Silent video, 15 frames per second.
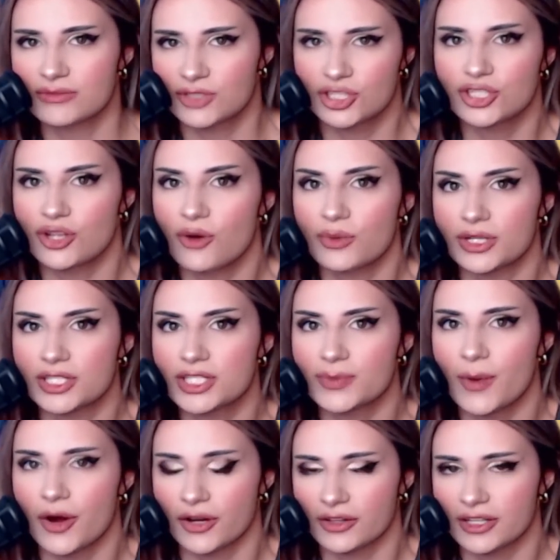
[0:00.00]
always
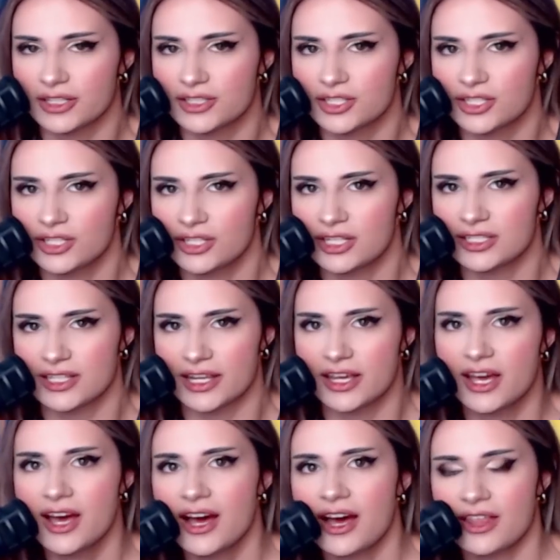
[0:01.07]
smart. Like, he's like,
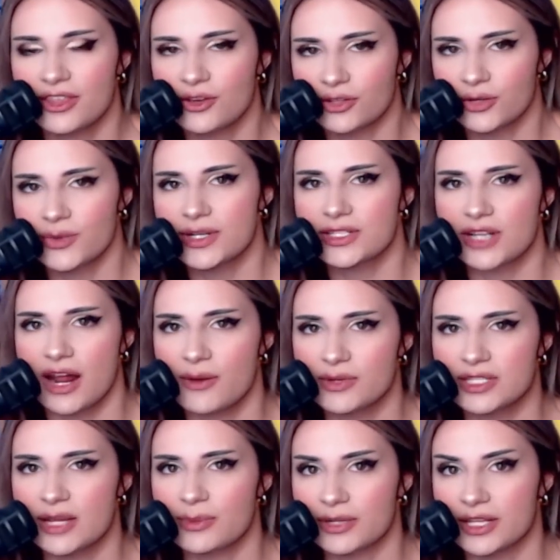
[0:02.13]
the only reason I
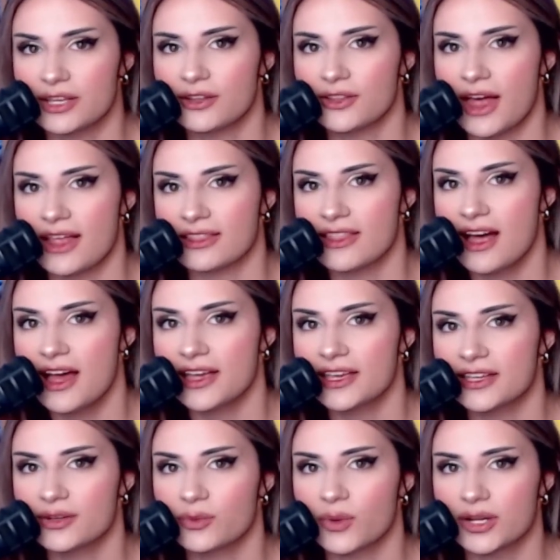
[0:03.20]
was able to kill that
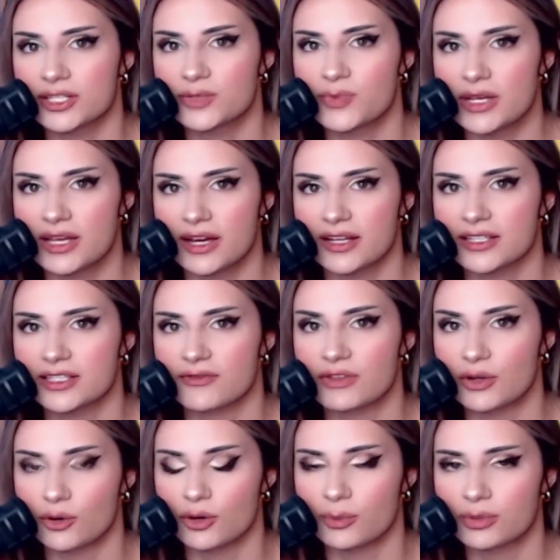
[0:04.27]
lion was because of
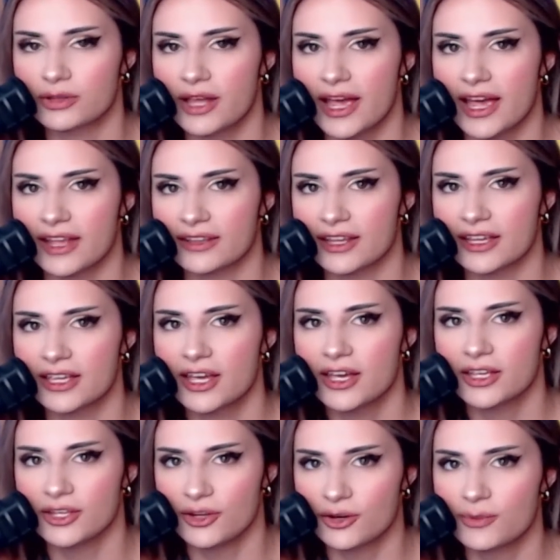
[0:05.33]
your plan. Like,
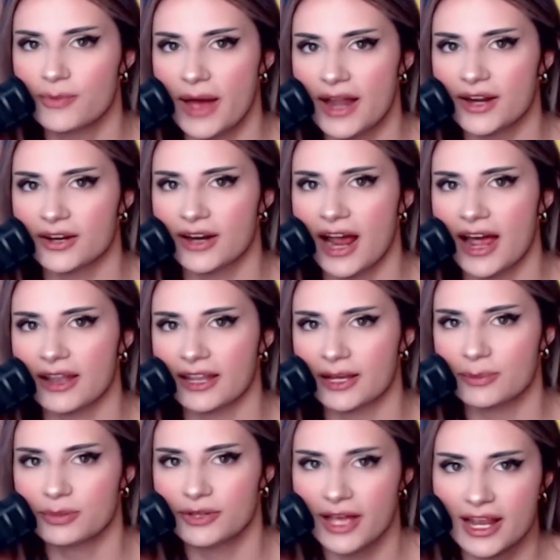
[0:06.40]
you're better at,
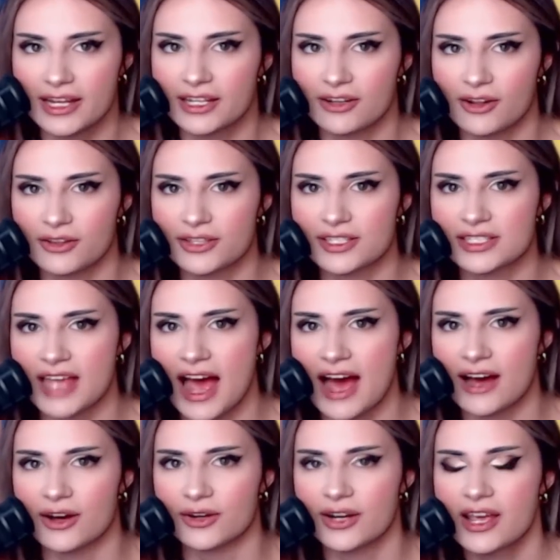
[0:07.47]
like, planning all this
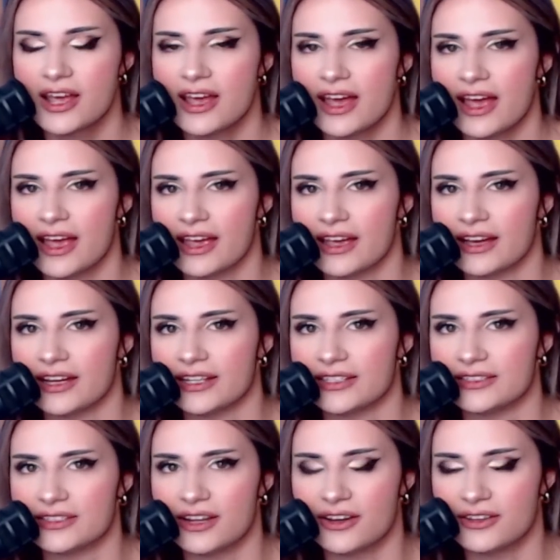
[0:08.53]
out,
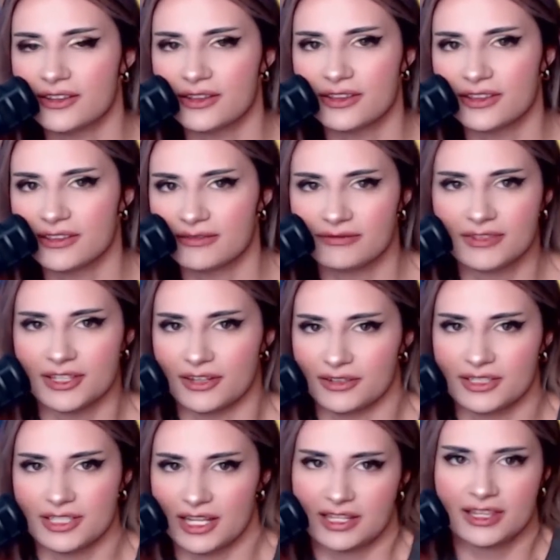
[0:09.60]
and, you know,
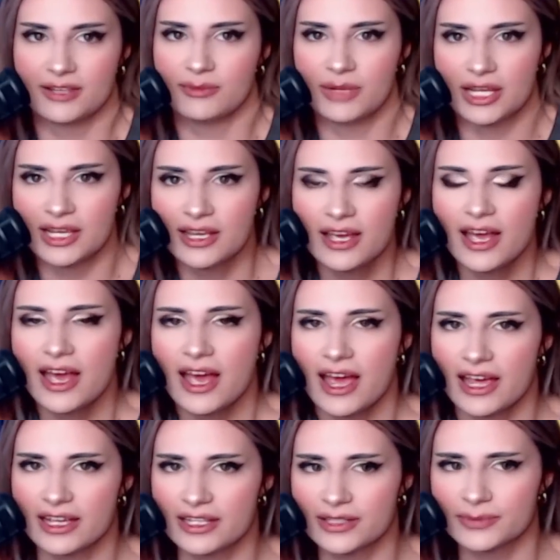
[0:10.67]
he's like, than me.
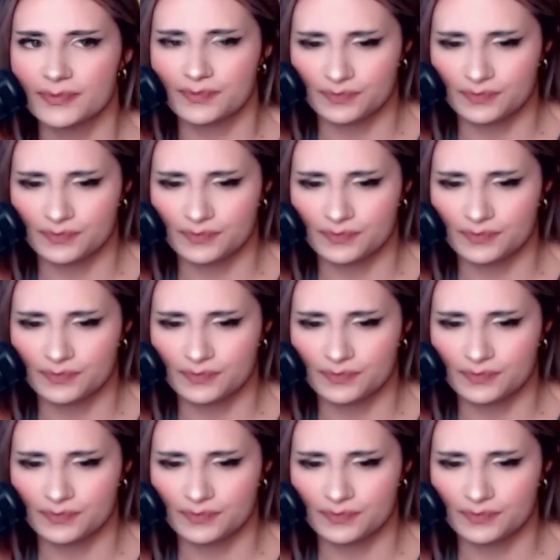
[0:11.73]
And